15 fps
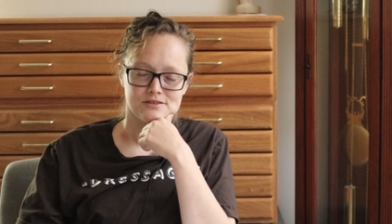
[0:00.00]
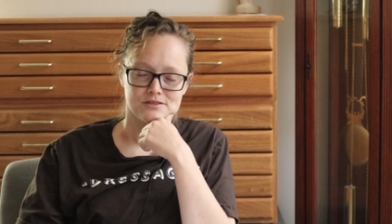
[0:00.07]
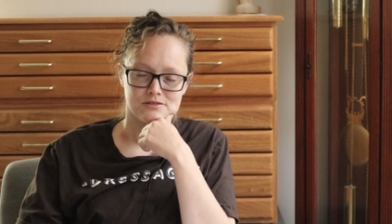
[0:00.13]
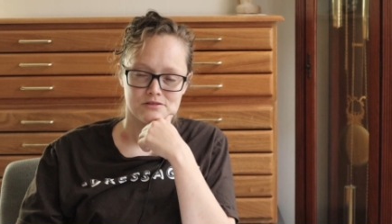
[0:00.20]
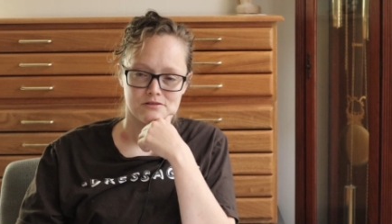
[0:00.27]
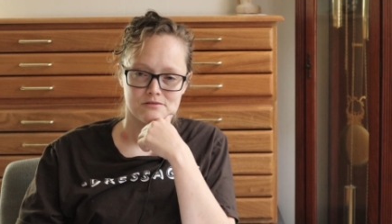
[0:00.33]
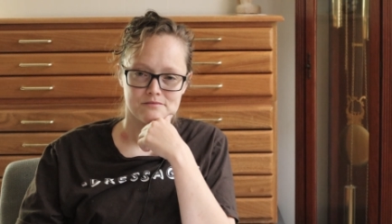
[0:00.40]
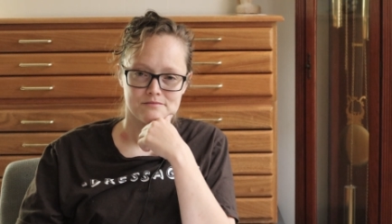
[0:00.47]

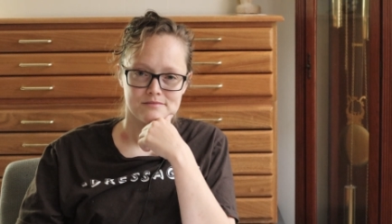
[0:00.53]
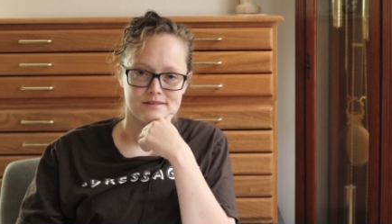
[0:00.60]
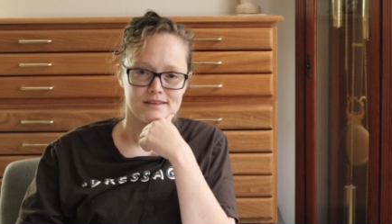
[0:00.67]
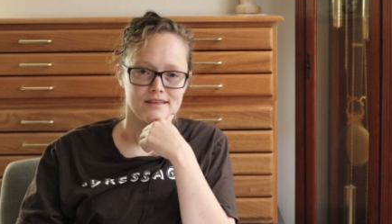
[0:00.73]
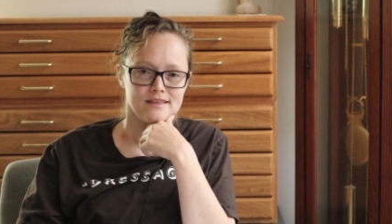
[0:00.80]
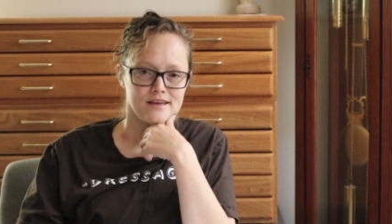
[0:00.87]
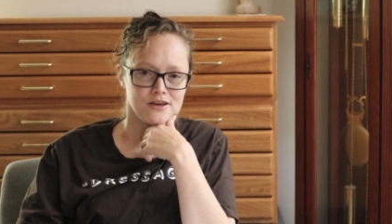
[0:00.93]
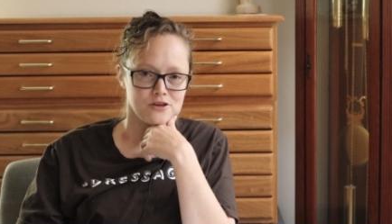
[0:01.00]
So,
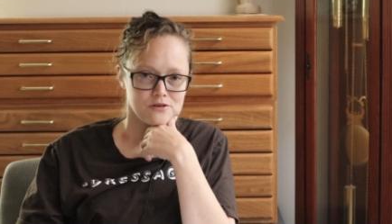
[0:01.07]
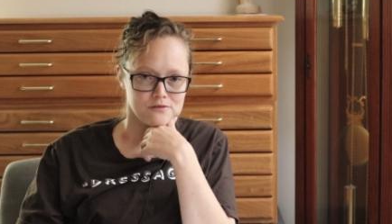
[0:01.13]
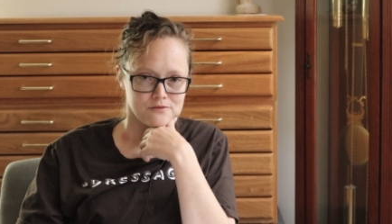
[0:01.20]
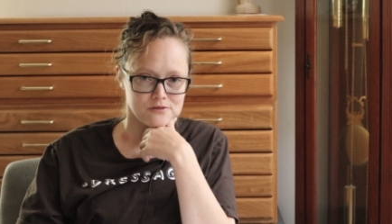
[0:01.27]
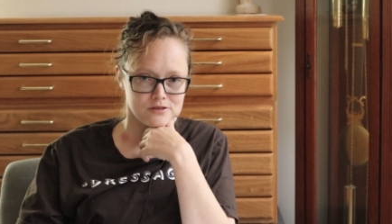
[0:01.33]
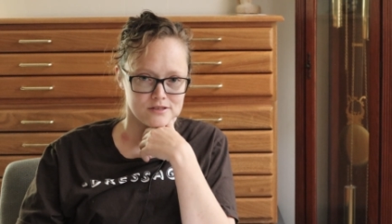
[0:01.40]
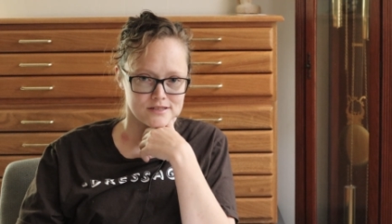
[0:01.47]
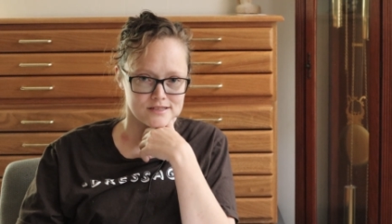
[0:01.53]
thank you
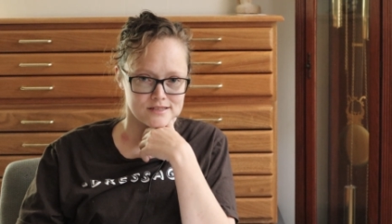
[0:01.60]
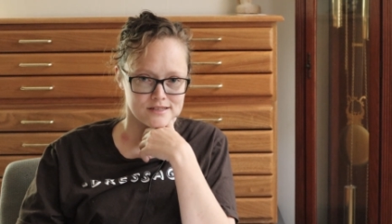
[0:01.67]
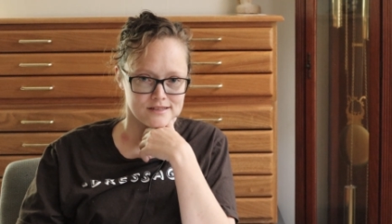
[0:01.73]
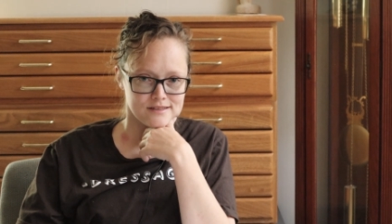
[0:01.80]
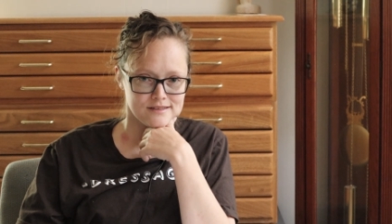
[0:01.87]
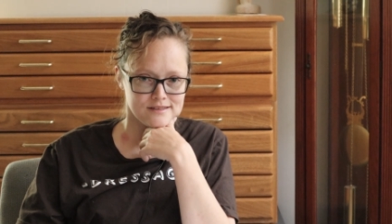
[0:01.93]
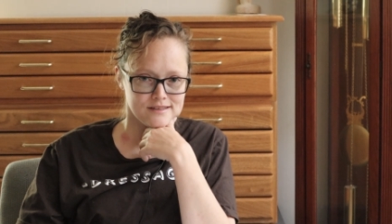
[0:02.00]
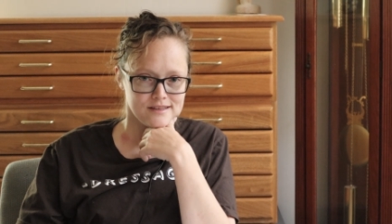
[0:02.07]
for listening.